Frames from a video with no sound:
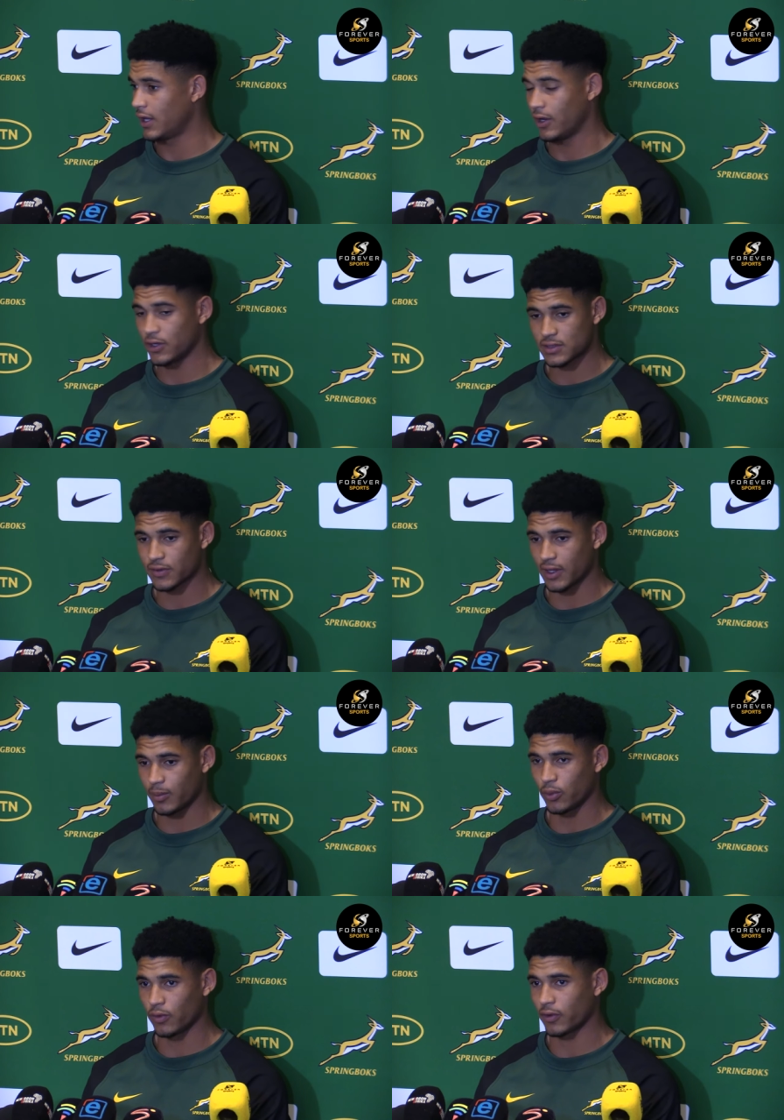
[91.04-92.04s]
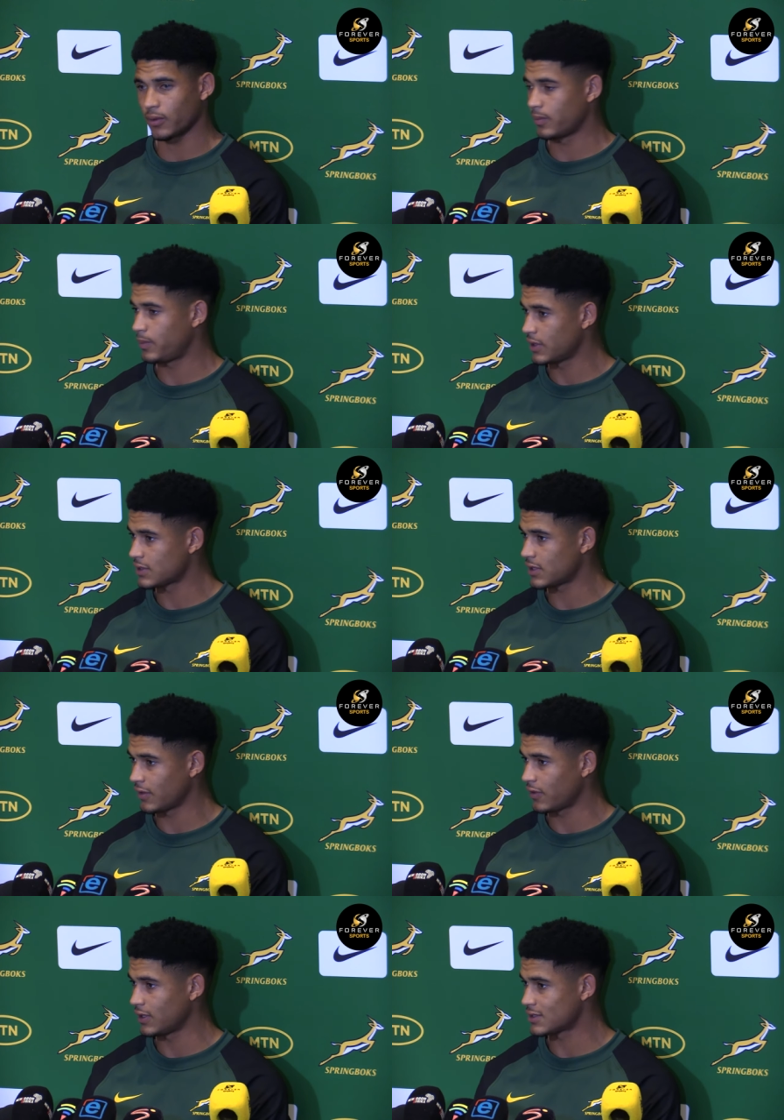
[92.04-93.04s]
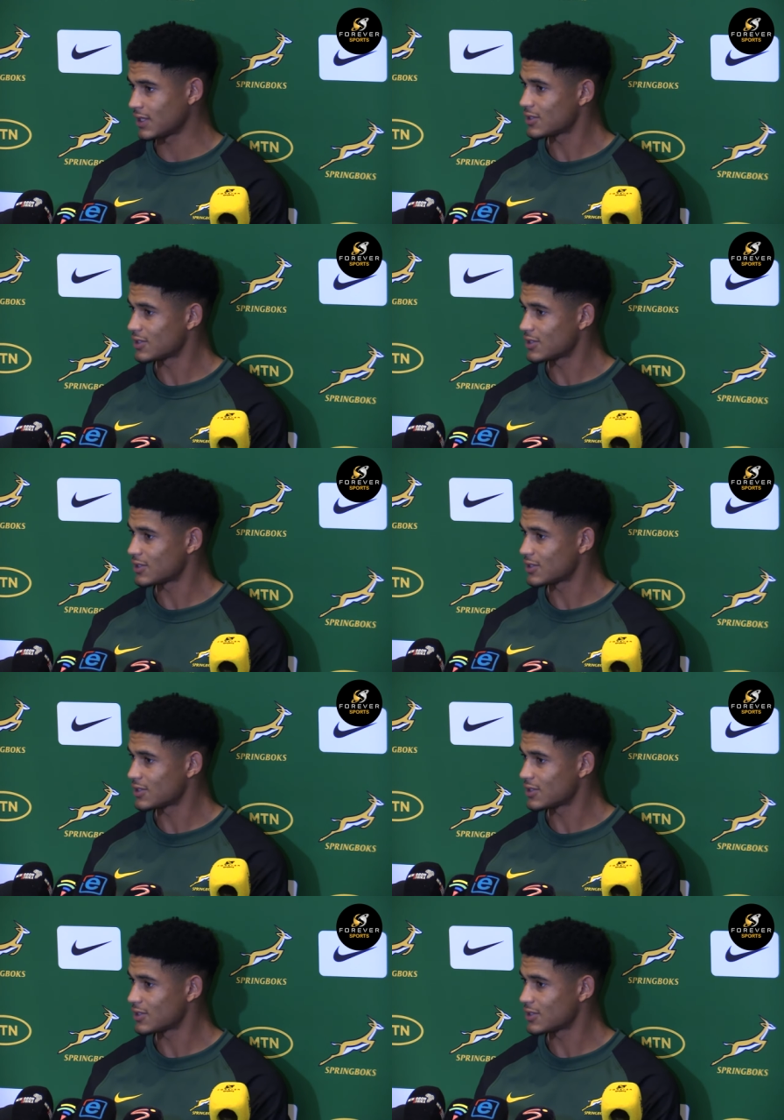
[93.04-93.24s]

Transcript: I asked for that ball from Peter Steff, and he said,